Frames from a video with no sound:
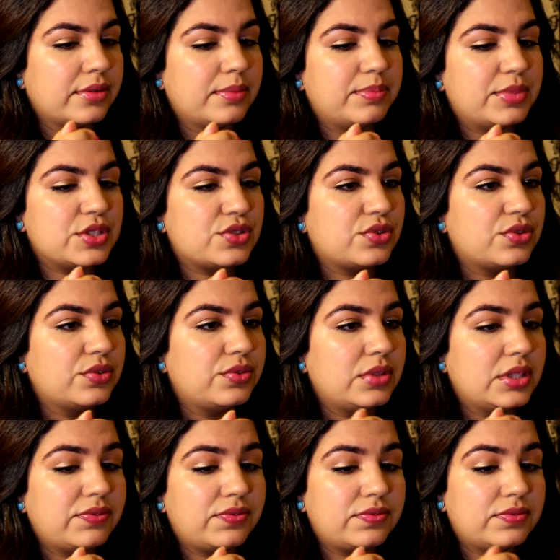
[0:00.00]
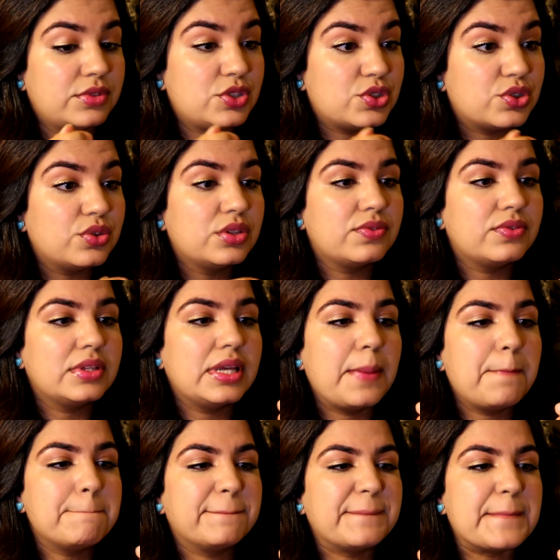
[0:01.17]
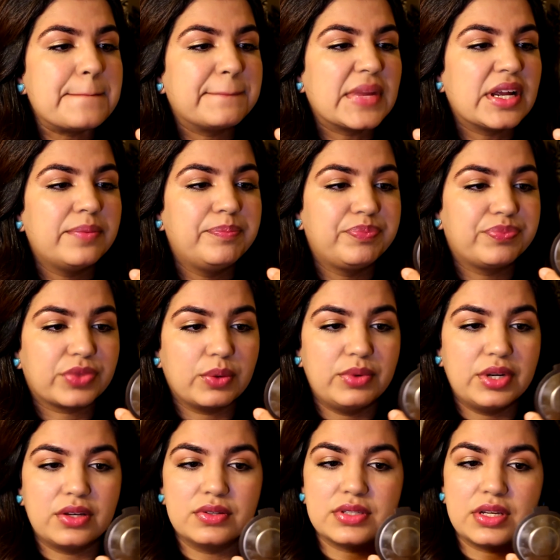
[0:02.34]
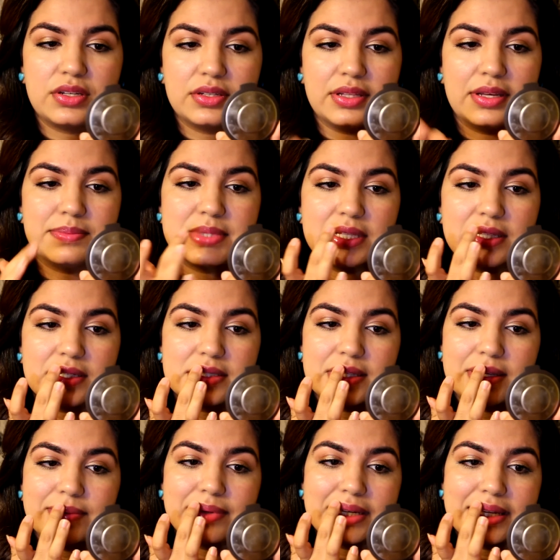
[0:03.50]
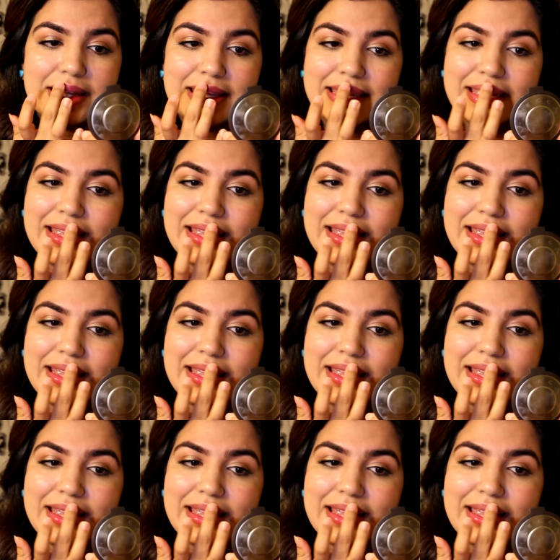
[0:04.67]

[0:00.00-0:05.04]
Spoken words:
But truthfully, when it goes on your lips, it looks so pretty.